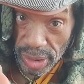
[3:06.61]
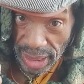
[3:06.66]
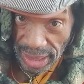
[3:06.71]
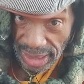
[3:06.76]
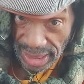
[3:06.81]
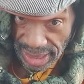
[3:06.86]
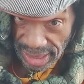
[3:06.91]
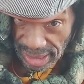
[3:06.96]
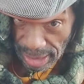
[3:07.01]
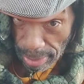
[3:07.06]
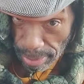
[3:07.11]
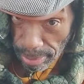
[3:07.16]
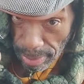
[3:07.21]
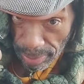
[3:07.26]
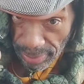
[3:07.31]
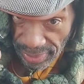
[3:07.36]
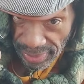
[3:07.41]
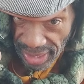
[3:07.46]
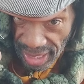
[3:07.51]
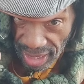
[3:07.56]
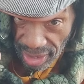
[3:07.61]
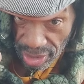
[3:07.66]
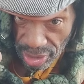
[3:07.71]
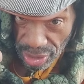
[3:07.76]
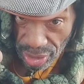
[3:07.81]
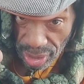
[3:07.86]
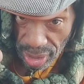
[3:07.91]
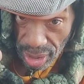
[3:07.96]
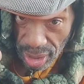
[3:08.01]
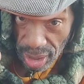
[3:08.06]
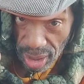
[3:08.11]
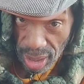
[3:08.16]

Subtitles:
take some of the energy